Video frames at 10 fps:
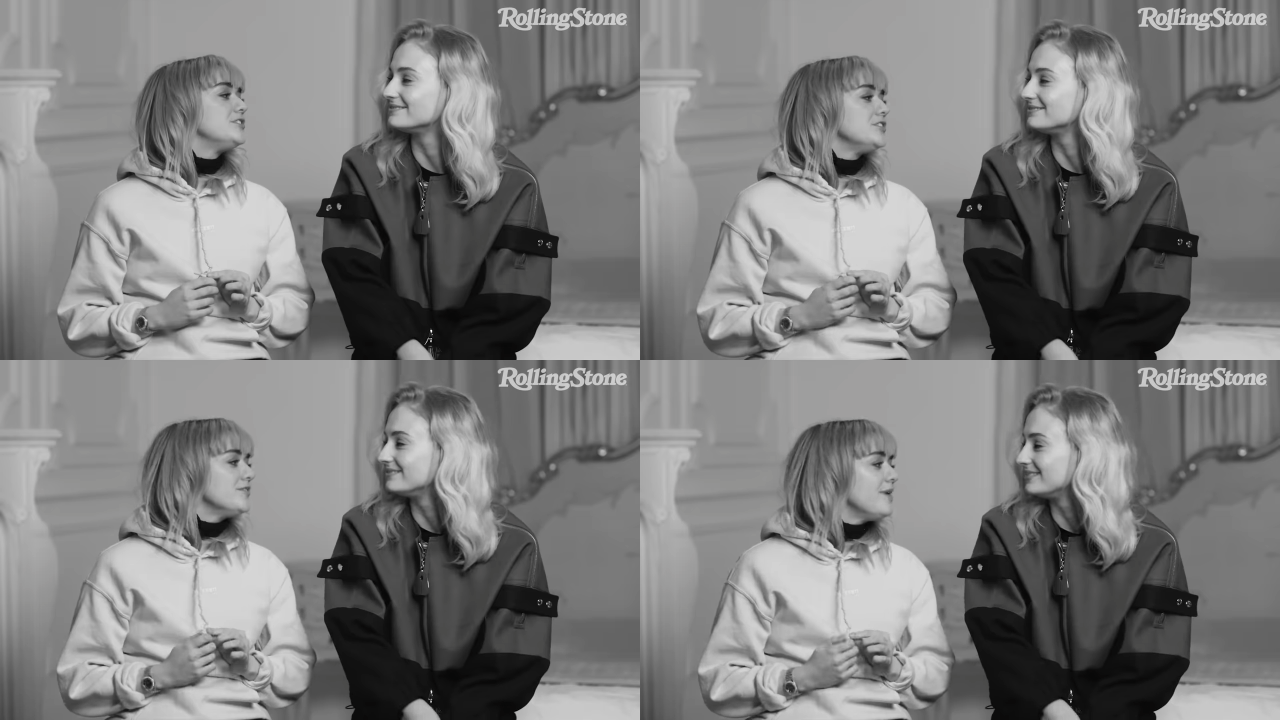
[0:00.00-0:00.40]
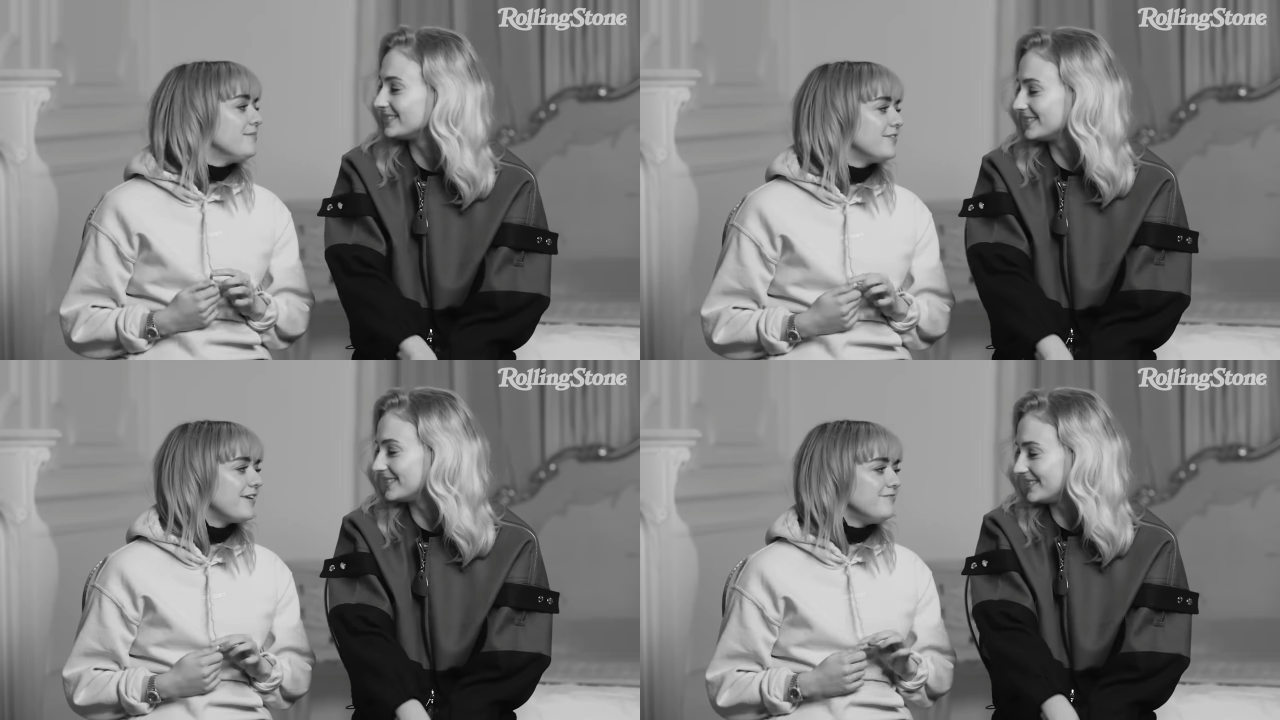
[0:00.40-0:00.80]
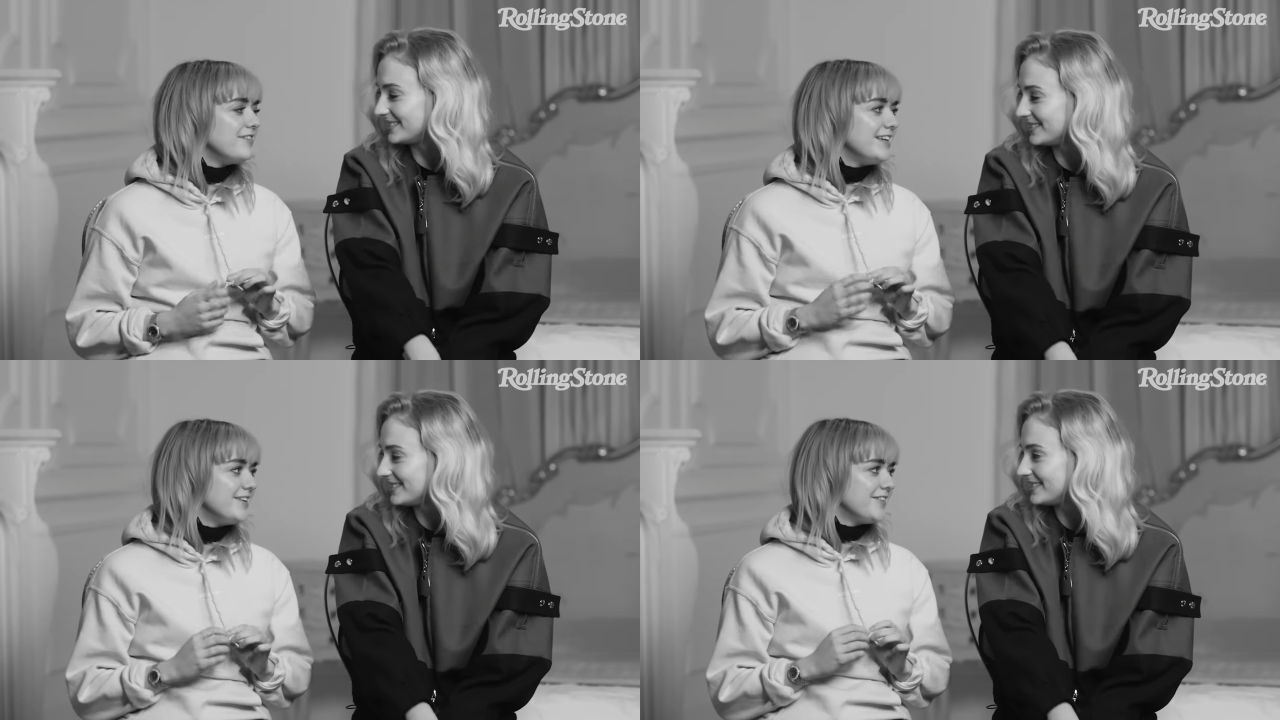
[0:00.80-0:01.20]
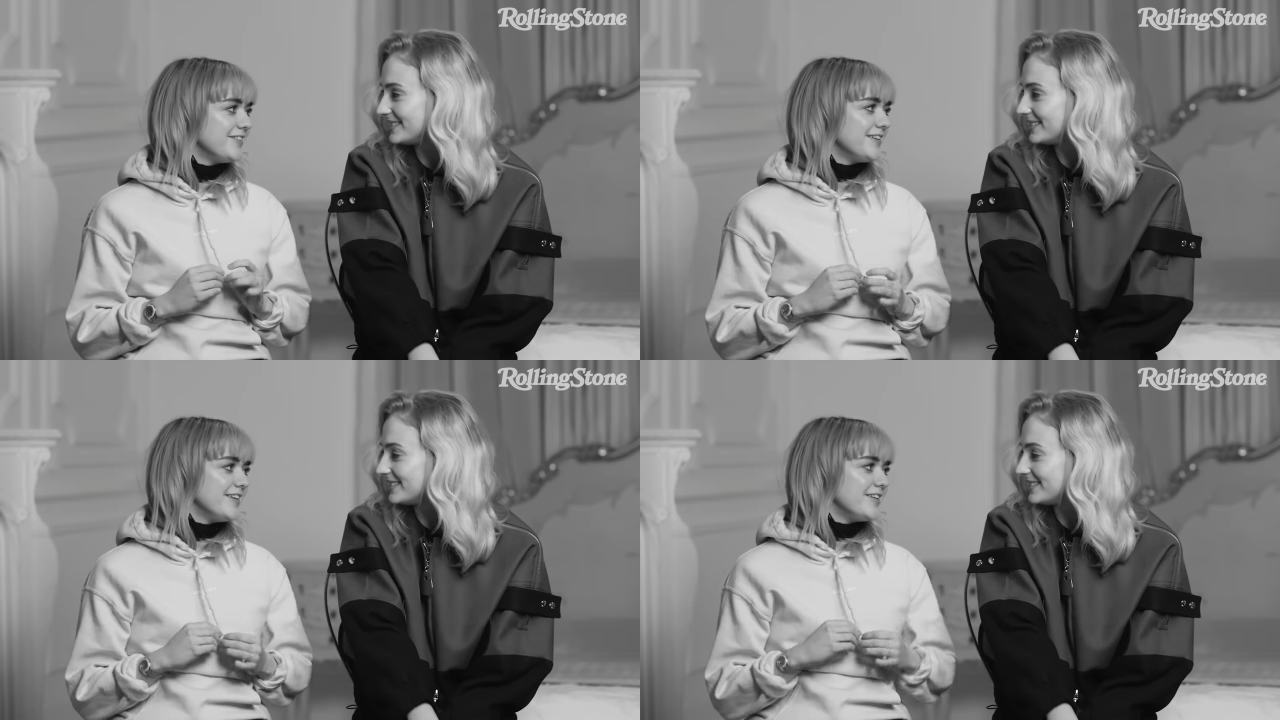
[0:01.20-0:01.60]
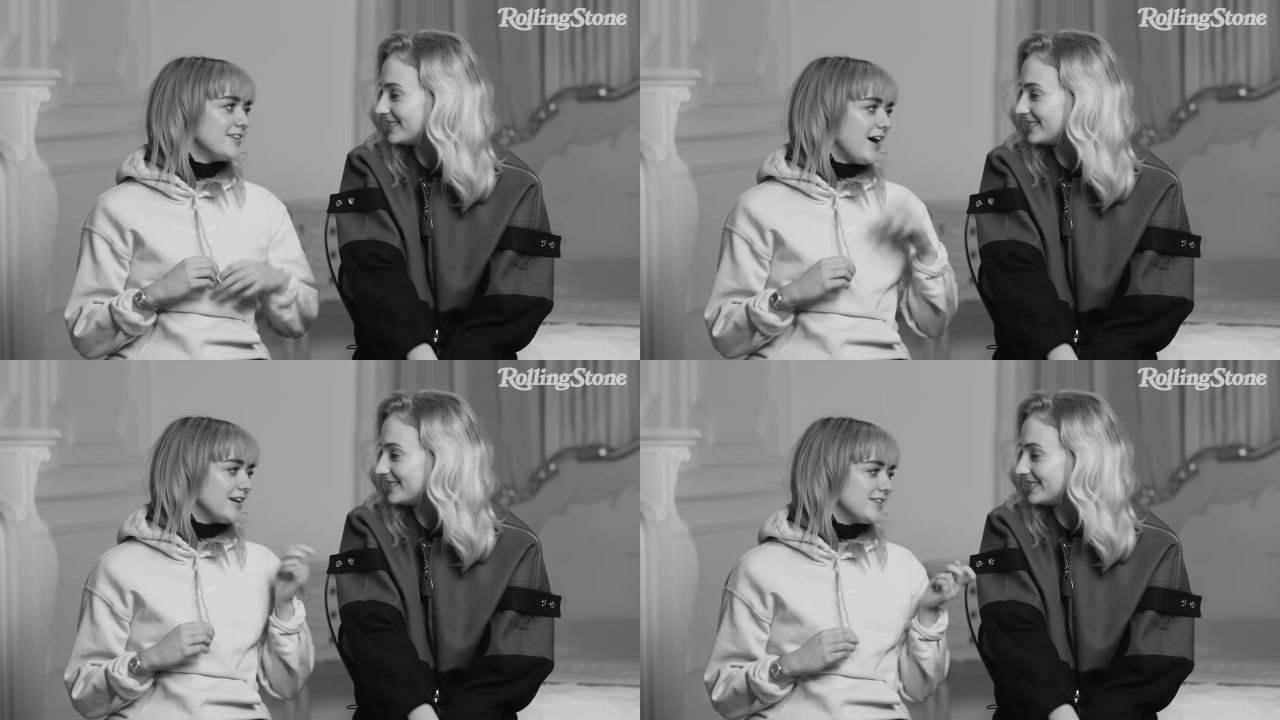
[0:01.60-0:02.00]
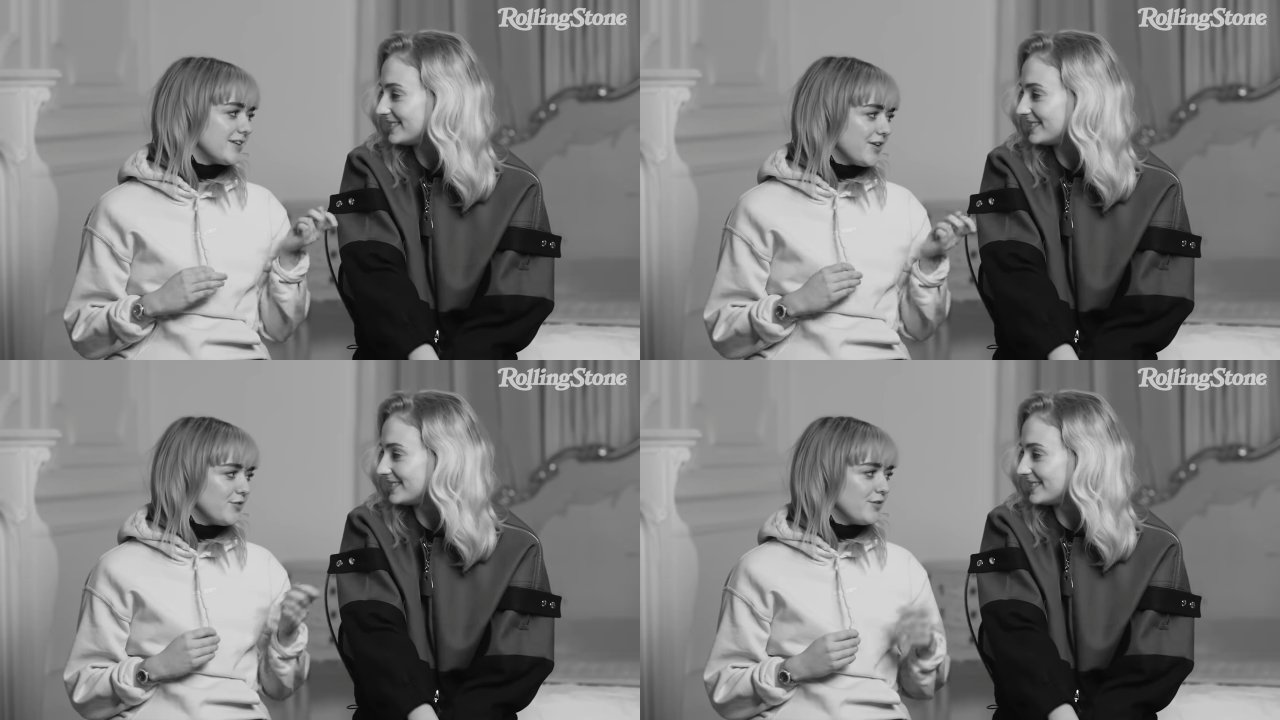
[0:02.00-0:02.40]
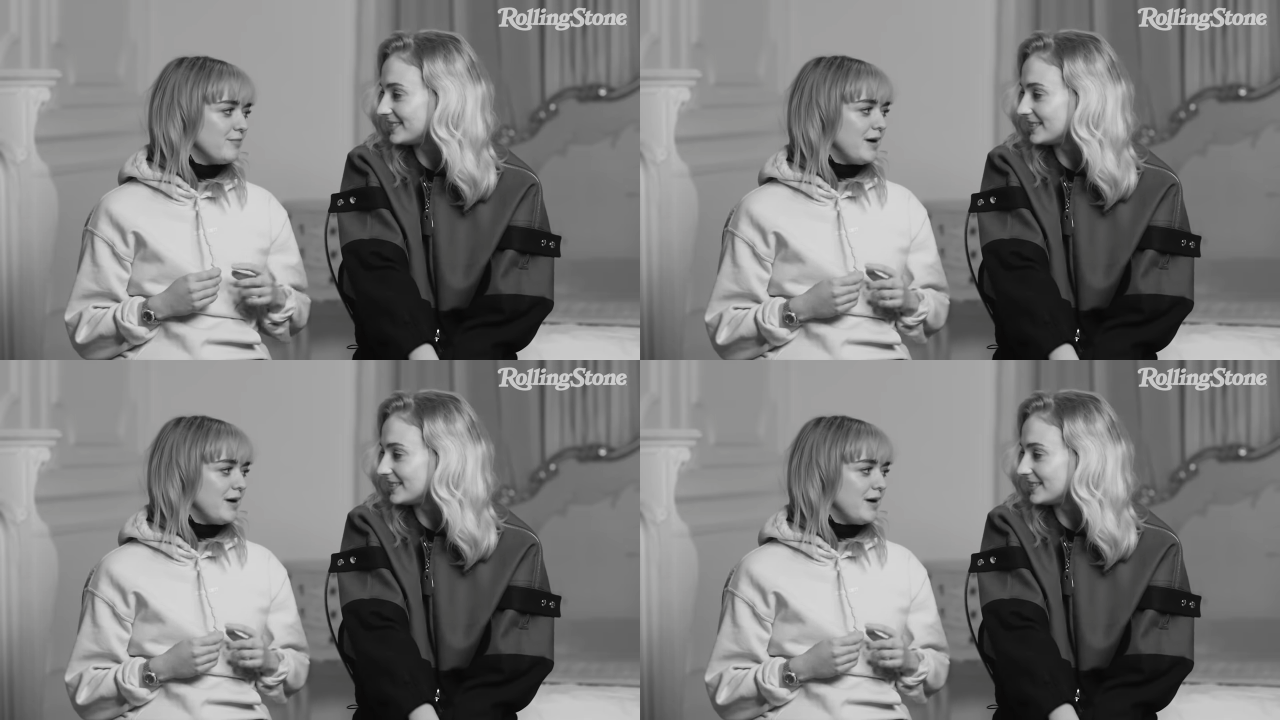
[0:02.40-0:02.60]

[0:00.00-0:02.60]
Speaker 1: do you remember when me and Isaac and all the